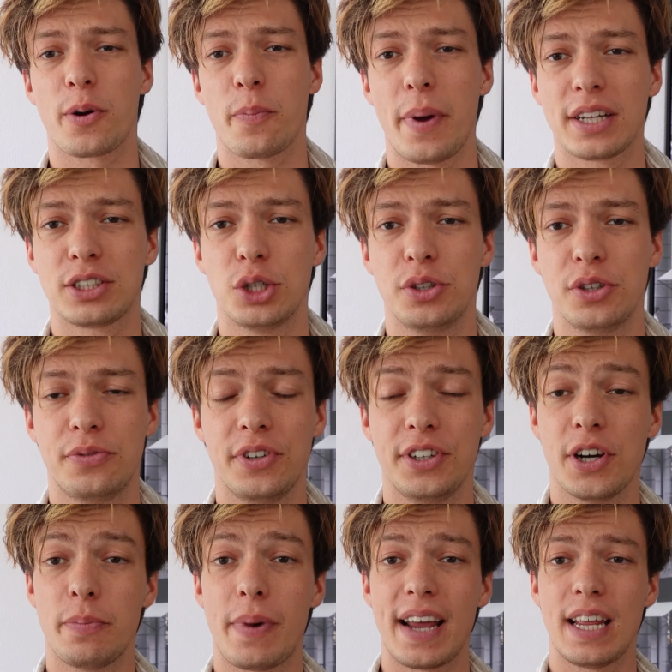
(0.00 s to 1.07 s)
back to a new video.
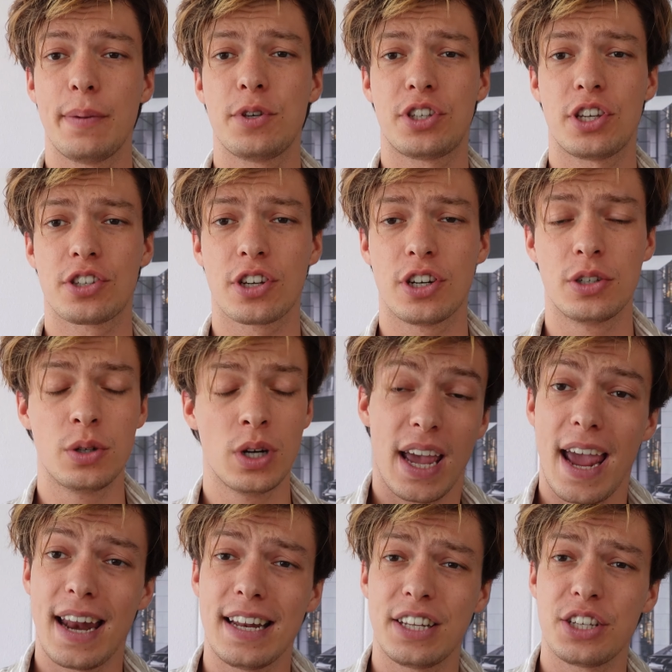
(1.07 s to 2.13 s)
My name is Cisco, and
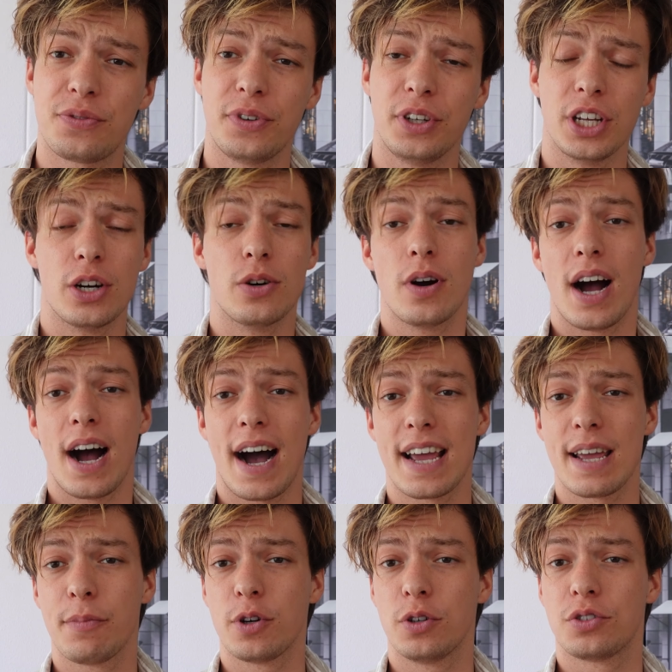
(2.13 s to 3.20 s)
in this video I am
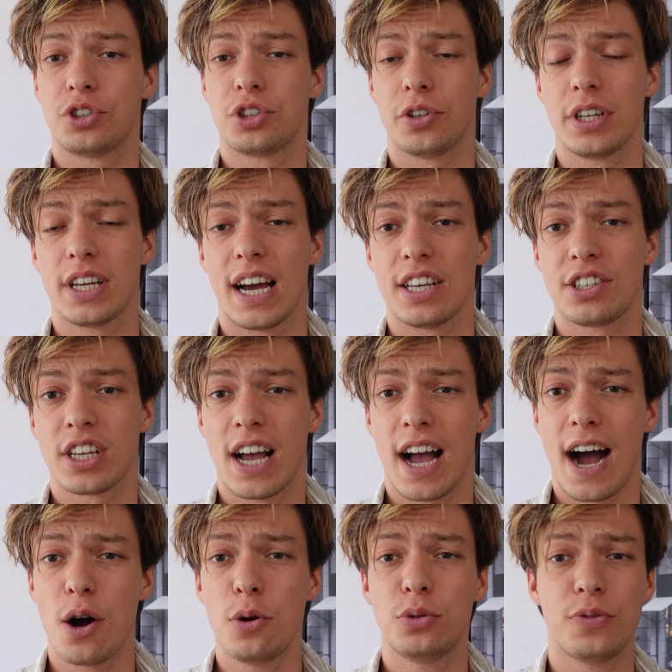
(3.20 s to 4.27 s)
going to show you guys
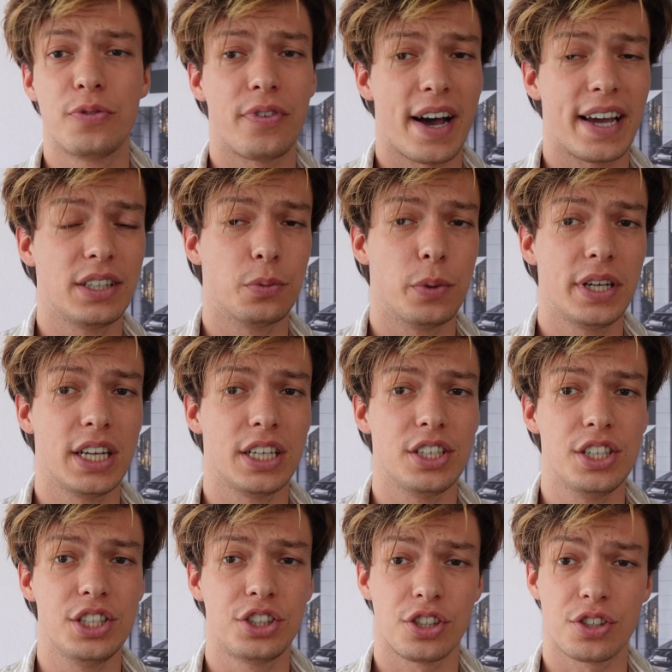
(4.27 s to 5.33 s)
how to find winning
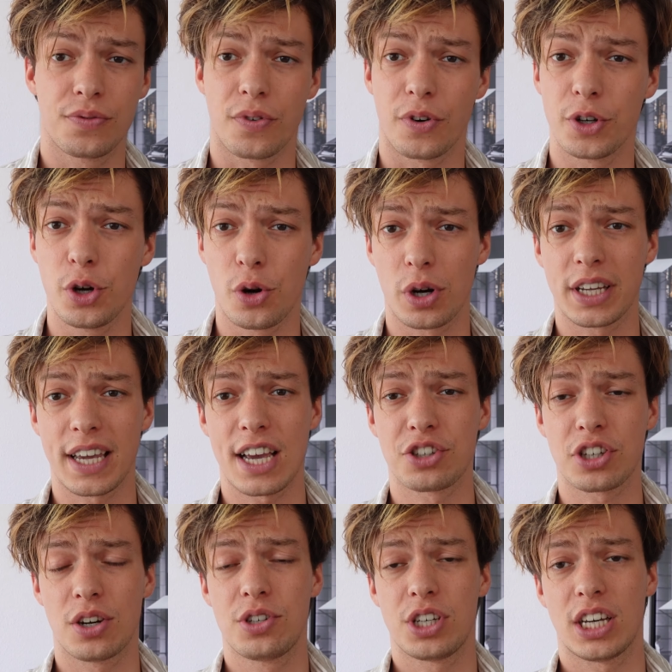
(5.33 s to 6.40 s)
niches for your cash cow
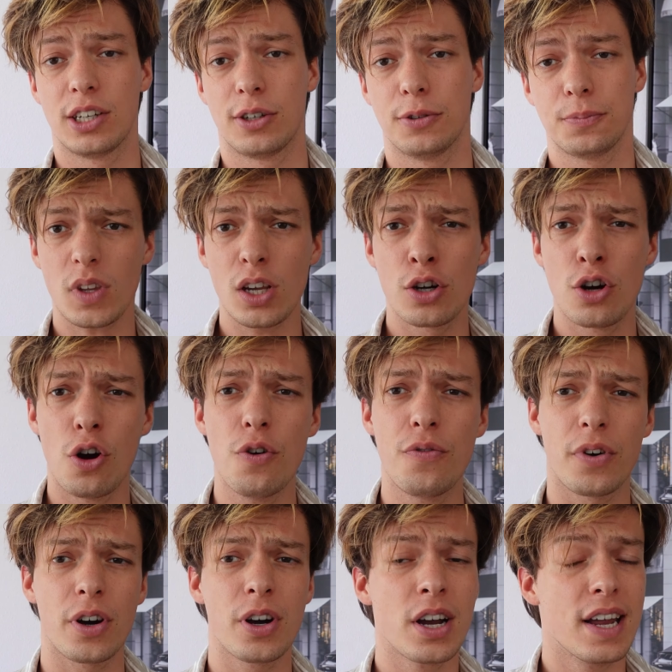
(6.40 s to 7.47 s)
channel
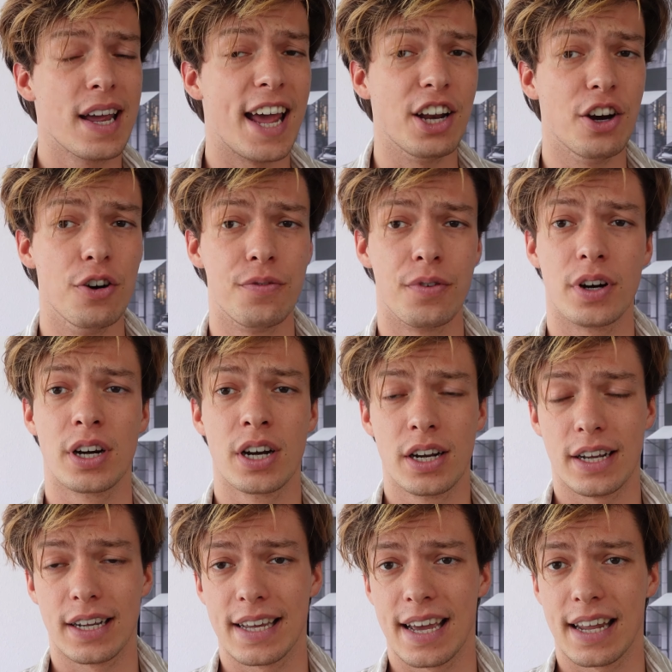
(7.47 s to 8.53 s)
over and over
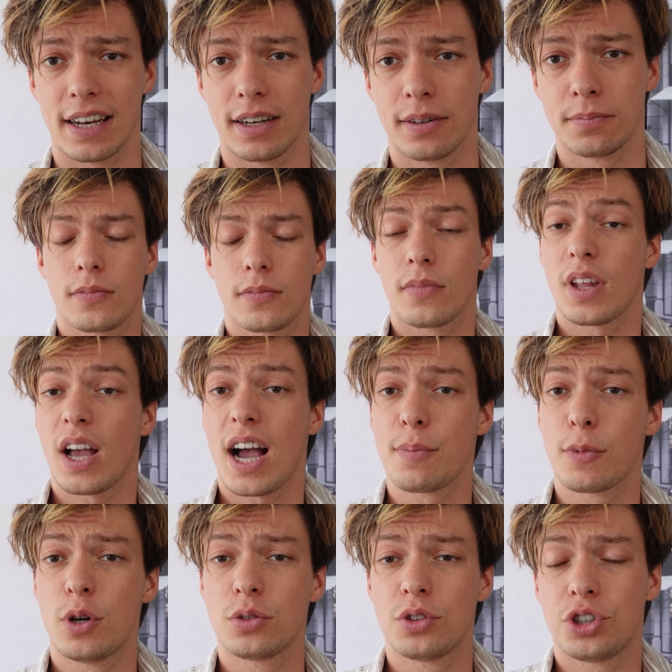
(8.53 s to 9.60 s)
again. I'm
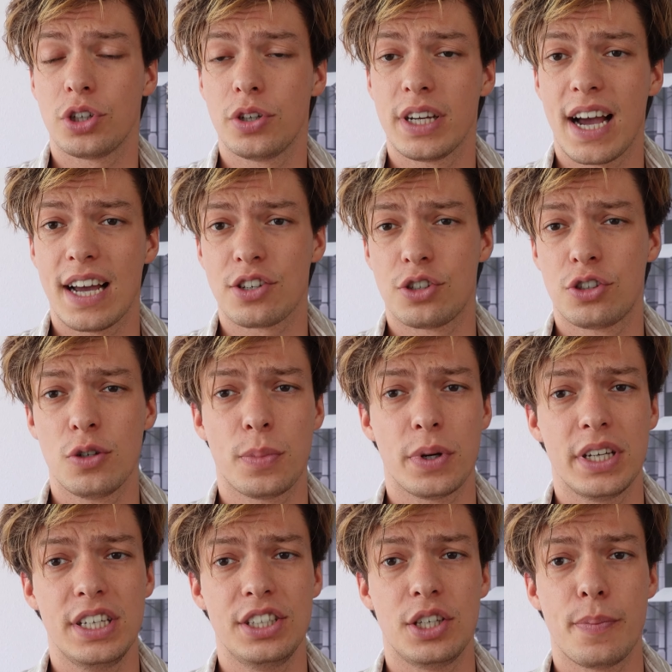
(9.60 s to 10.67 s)
going to show you guys a super
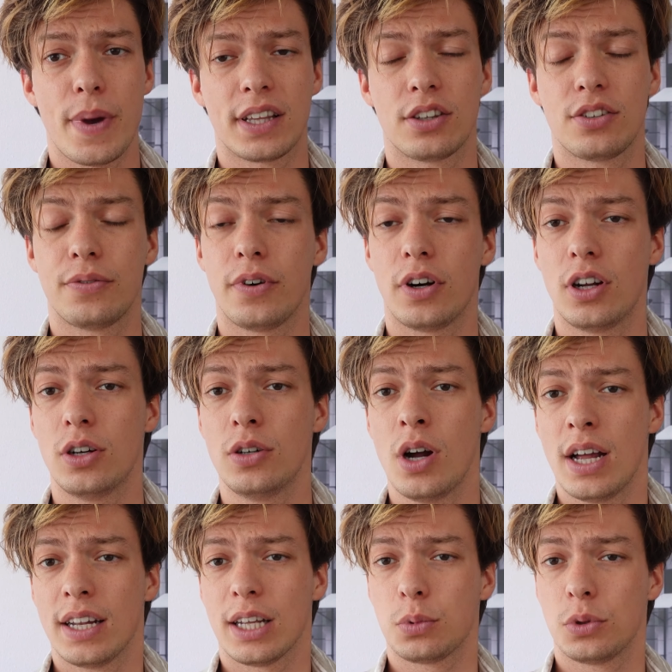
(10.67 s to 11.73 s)
easy method to follow
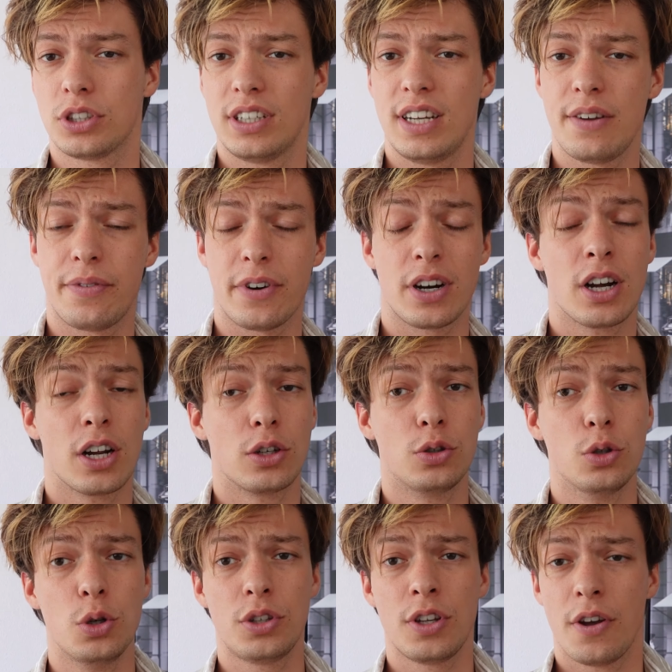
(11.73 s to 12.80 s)
that will deliver
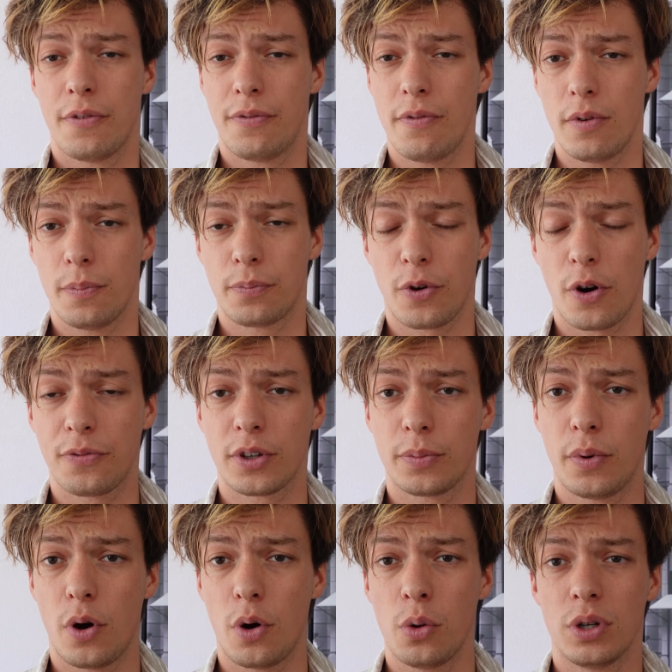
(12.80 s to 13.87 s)
good,
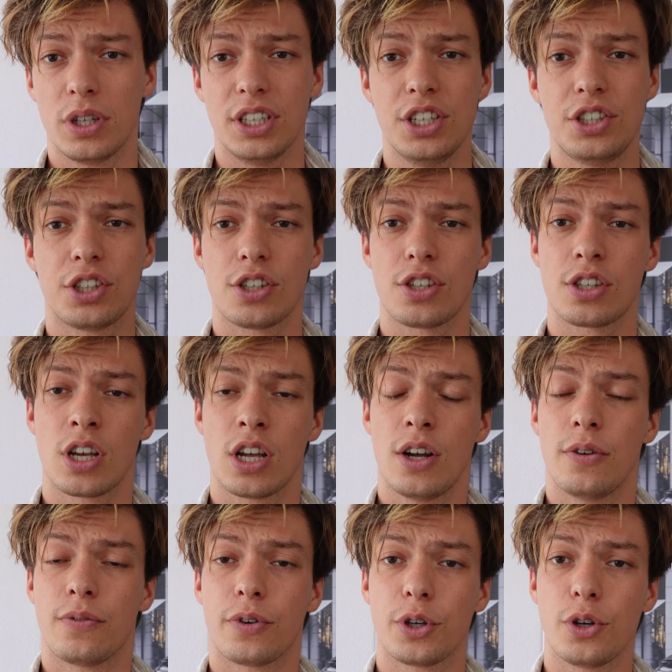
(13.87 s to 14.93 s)
profitable niches
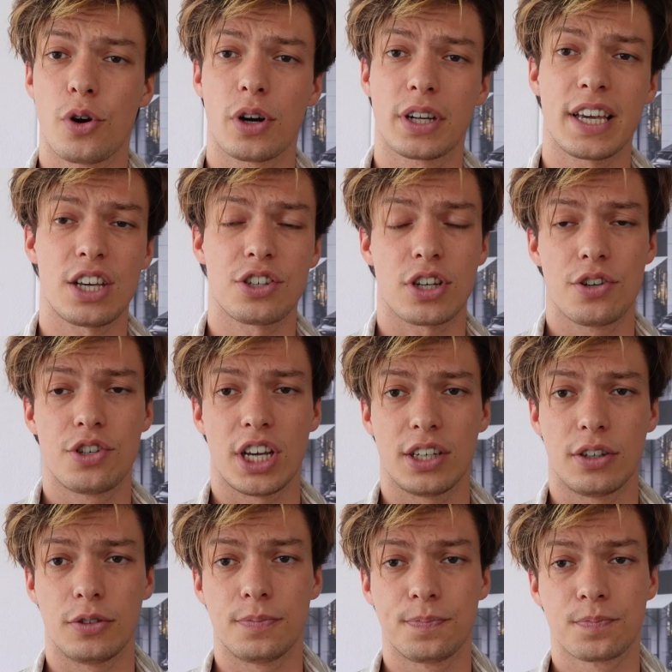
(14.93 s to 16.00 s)
for your cash cow
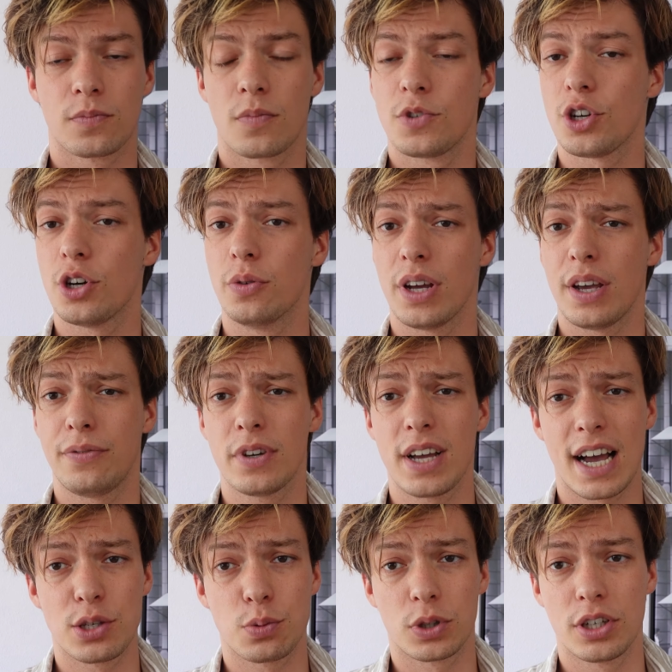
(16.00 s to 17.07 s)
channel. So if you
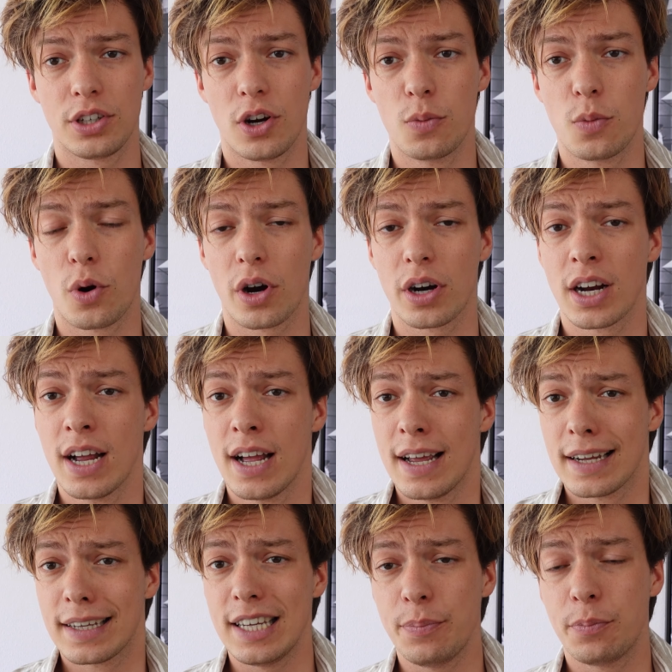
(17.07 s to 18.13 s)
guys want to know more,
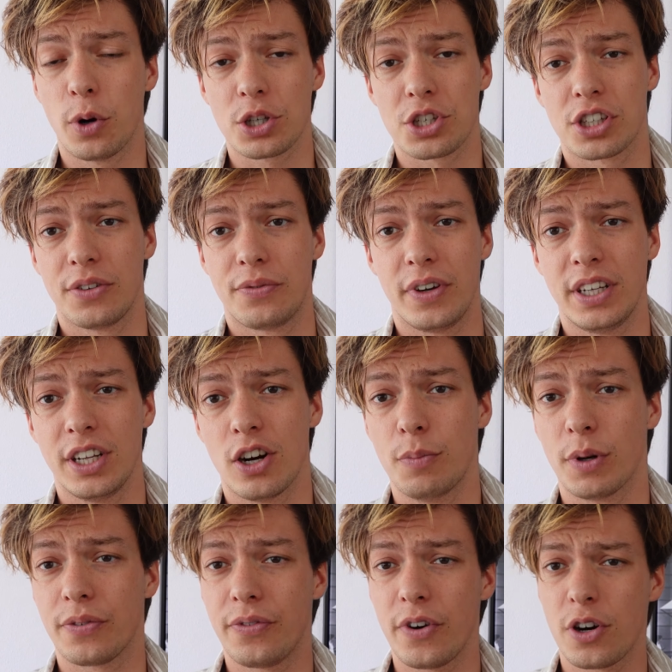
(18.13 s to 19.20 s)
keep watching the video, but
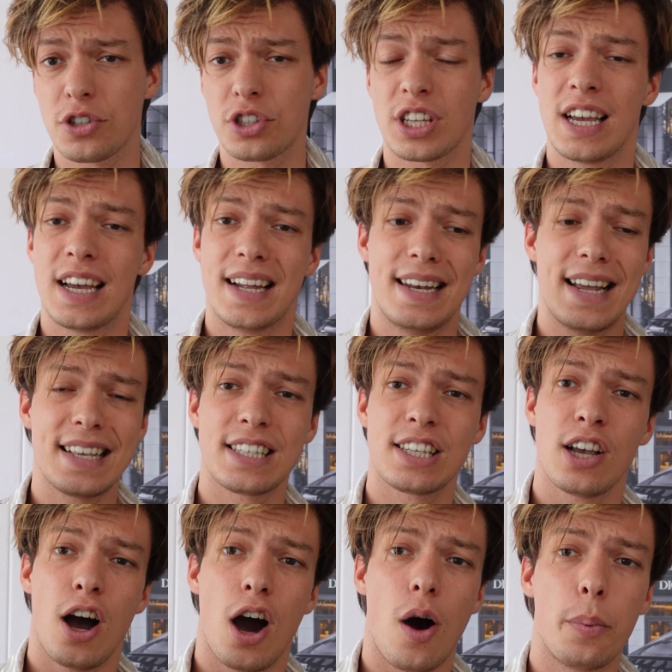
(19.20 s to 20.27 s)
first let's
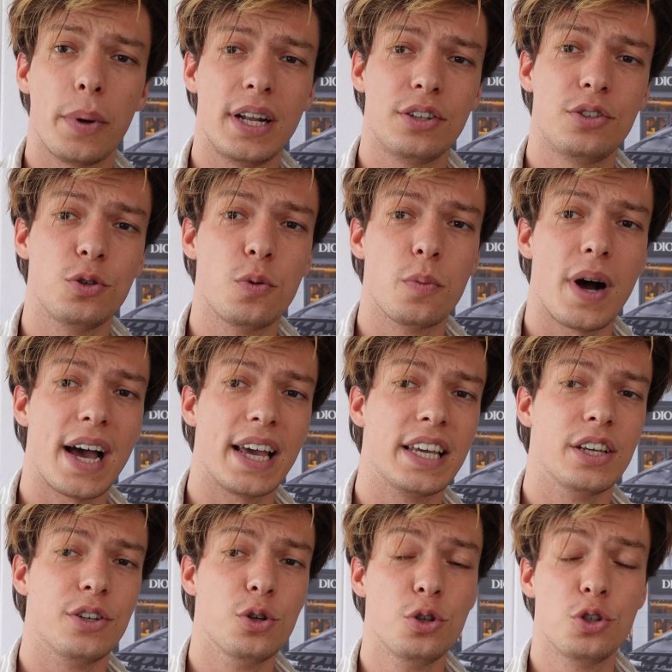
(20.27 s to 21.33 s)
hop into my
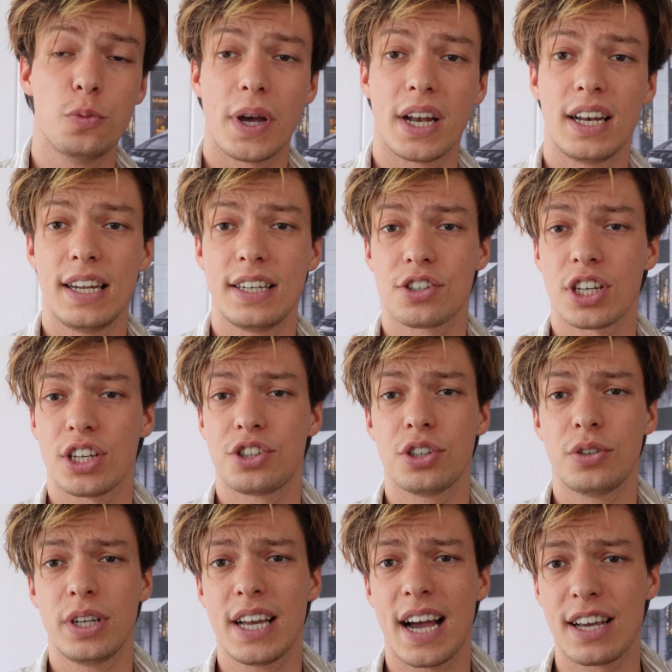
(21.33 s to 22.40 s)
YouTube analytics and show you
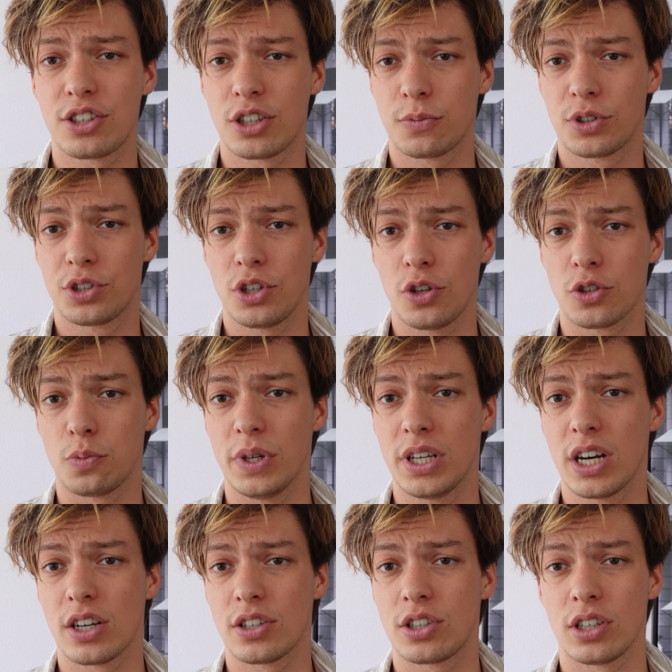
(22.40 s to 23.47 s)
guys some results,
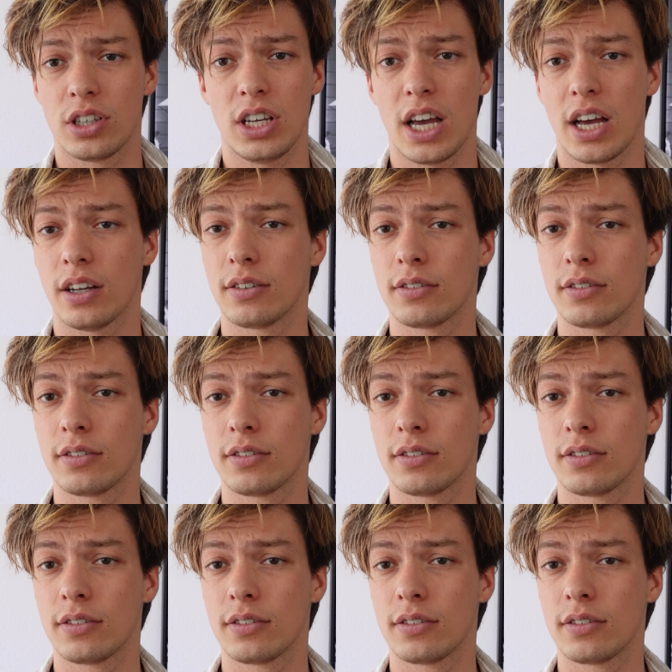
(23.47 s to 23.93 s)
because yeah,